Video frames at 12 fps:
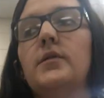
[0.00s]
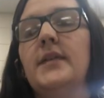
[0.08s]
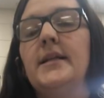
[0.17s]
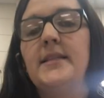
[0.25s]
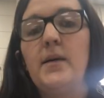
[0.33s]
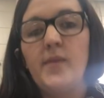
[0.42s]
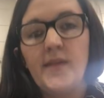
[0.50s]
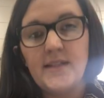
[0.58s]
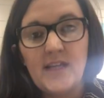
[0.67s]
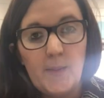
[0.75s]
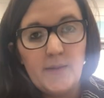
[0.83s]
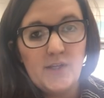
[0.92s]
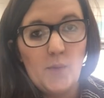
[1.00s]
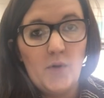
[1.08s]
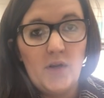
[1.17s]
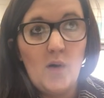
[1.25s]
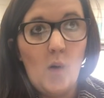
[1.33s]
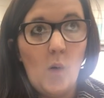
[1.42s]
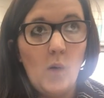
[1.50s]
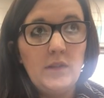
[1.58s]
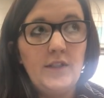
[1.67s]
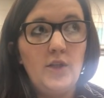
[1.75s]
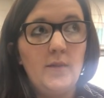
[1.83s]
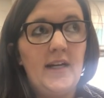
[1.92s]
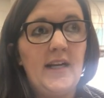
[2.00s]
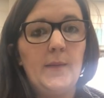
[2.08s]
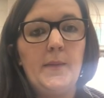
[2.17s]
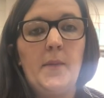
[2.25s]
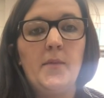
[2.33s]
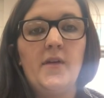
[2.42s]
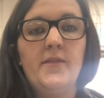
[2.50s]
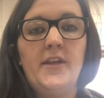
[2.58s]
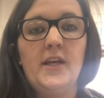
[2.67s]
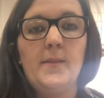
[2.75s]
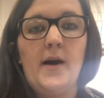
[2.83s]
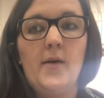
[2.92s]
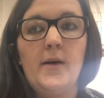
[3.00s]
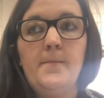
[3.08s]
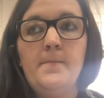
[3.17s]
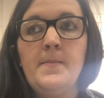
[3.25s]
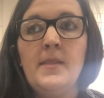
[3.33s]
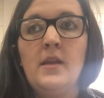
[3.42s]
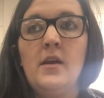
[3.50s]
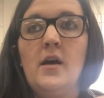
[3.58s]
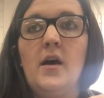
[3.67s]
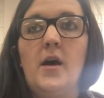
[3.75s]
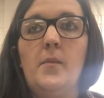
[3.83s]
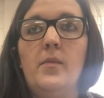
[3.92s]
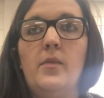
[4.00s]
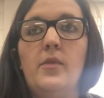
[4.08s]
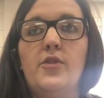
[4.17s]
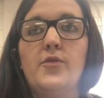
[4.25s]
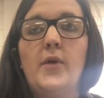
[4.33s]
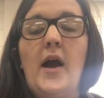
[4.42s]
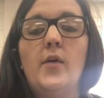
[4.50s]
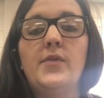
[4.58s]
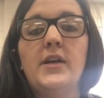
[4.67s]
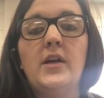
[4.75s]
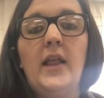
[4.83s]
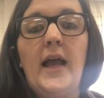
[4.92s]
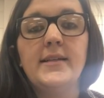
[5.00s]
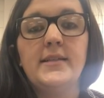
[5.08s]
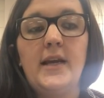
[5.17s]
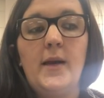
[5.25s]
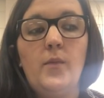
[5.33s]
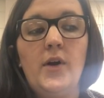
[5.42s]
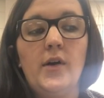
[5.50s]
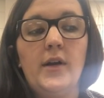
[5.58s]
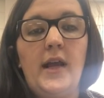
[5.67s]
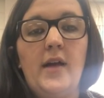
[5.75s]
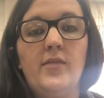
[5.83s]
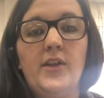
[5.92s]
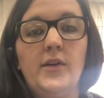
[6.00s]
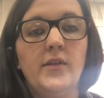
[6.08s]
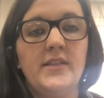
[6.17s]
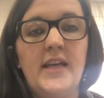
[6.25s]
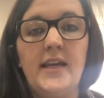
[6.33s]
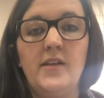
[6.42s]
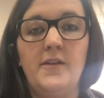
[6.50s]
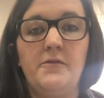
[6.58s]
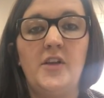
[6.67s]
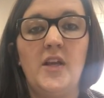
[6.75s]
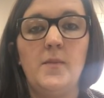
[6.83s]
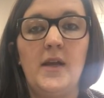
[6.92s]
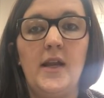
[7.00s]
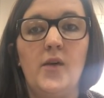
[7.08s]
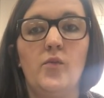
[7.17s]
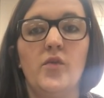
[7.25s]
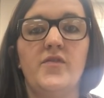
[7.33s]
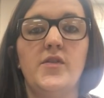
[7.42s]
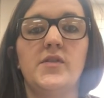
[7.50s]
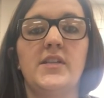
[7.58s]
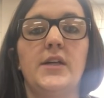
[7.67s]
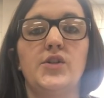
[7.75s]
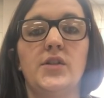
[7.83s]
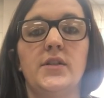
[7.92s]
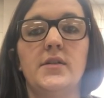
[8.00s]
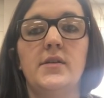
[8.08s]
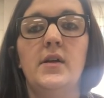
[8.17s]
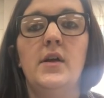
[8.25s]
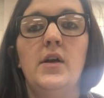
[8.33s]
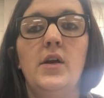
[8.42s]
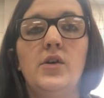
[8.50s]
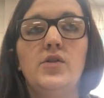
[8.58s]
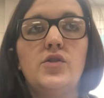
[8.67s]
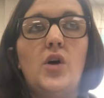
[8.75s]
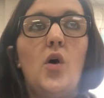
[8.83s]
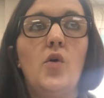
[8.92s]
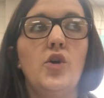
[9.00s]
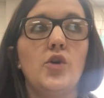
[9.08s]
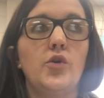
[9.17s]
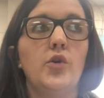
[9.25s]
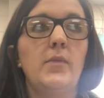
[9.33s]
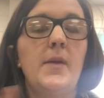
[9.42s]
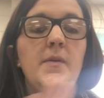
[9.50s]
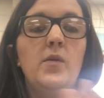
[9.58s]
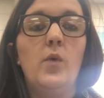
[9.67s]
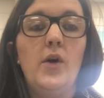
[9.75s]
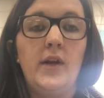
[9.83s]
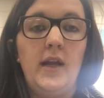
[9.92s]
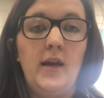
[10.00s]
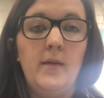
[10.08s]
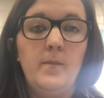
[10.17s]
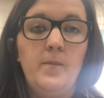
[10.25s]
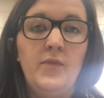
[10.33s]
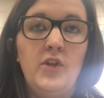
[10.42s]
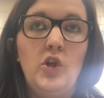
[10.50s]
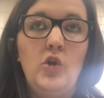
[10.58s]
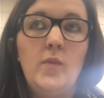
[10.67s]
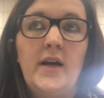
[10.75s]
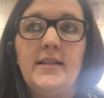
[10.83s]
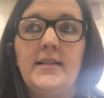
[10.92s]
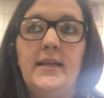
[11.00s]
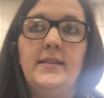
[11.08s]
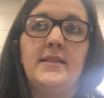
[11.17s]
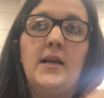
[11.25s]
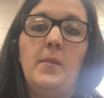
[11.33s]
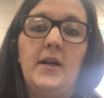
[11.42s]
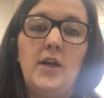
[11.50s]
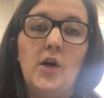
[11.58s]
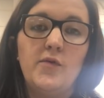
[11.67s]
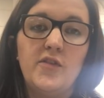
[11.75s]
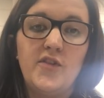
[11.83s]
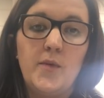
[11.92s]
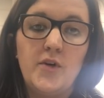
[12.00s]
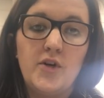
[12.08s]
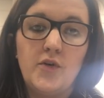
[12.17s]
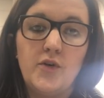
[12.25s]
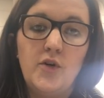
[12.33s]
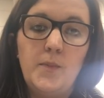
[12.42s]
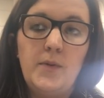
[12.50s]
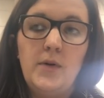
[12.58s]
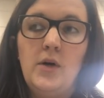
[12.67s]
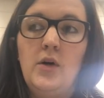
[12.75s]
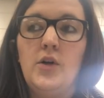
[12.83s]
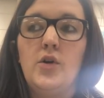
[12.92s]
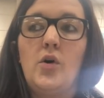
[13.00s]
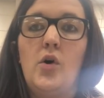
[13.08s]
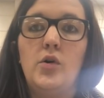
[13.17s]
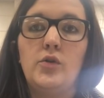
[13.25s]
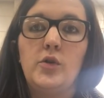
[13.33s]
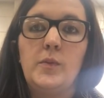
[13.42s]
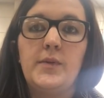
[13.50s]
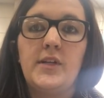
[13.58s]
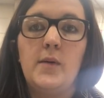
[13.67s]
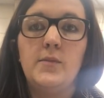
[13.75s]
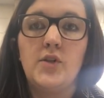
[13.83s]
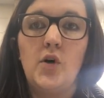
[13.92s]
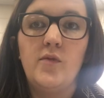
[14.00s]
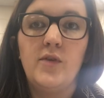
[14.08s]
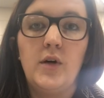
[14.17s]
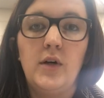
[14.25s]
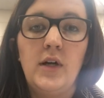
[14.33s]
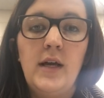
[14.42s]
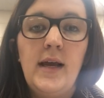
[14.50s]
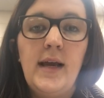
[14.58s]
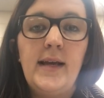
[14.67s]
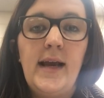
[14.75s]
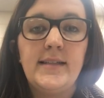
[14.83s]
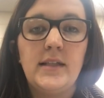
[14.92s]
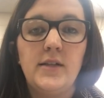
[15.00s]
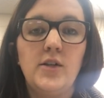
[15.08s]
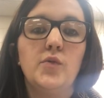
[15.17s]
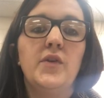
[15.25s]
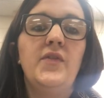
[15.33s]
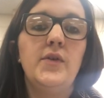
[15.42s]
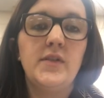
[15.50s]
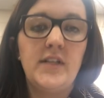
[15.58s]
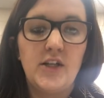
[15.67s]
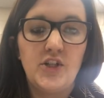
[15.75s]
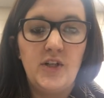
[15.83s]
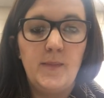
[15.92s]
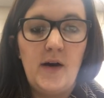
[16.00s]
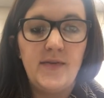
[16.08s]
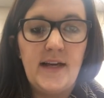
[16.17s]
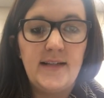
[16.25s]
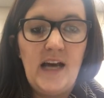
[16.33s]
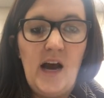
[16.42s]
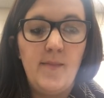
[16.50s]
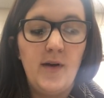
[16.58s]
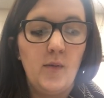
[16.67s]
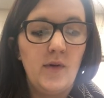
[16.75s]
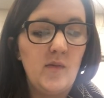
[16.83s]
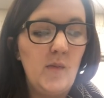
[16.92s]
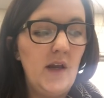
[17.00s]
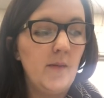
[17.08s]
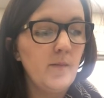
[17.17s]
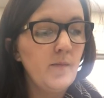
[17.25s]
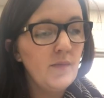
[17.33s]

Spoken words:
since some of these topics are pretty old and you might not remember everything about them, throughout the class time we are gonna have little 10 to 15 minute review sessions. So your group might be working, you might send somebody over from your group, your whole group comes over and has a little review session about that topic with me.